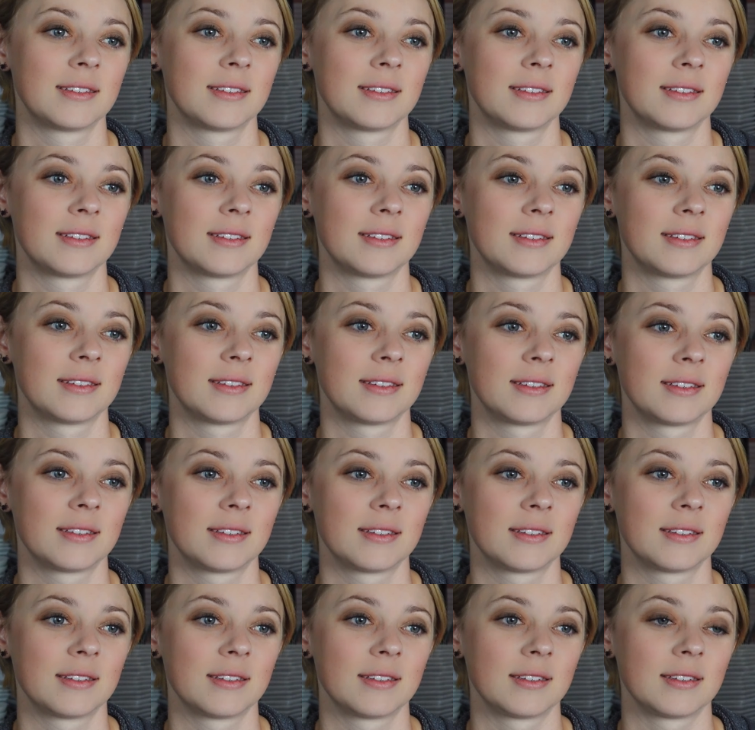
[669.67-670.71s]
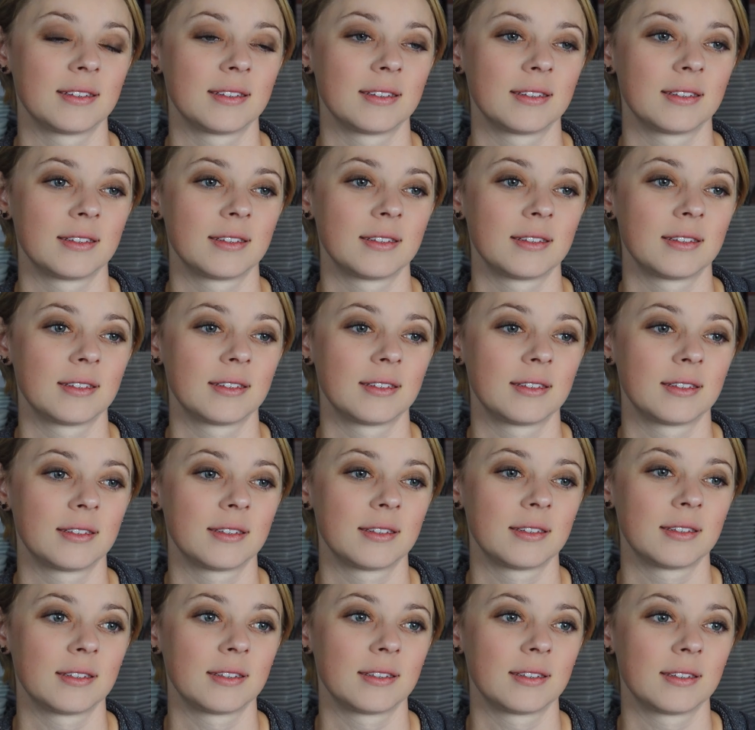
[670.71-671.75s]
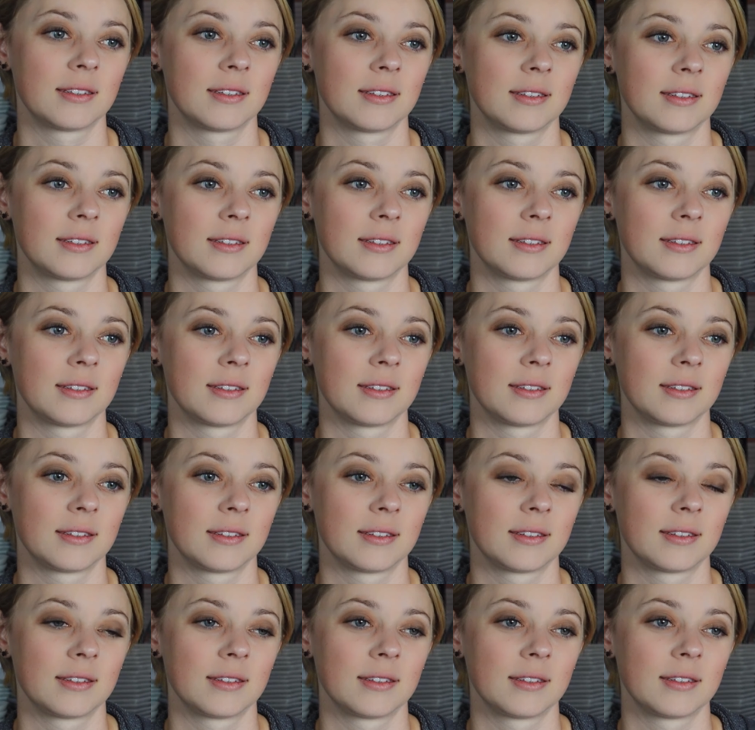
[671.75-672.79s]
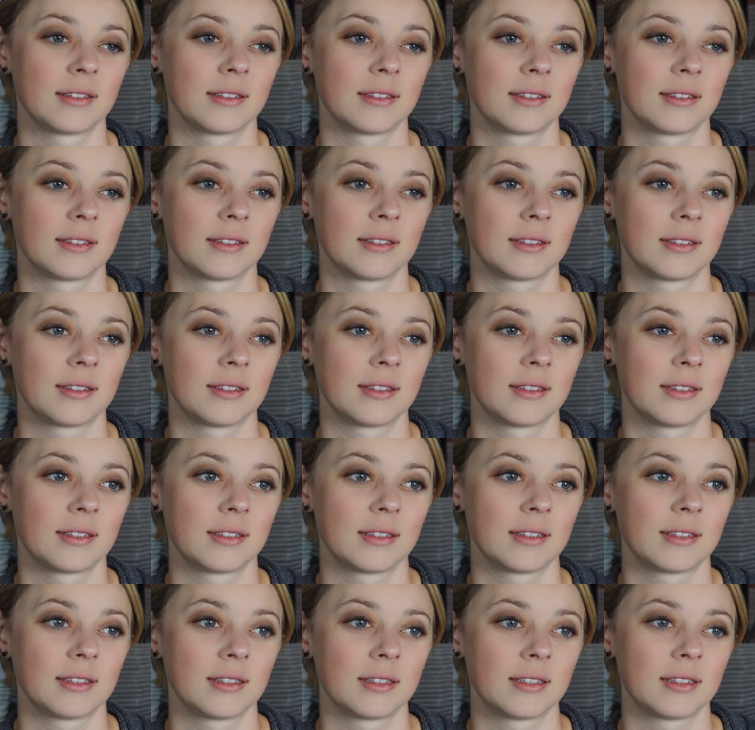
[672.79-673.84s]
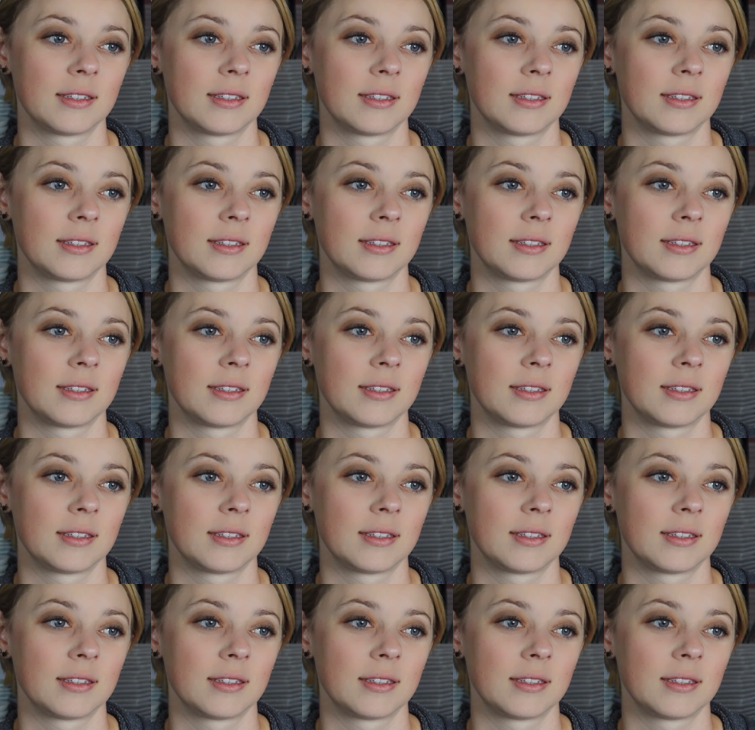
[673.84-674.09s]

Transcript: This person isn't speaking.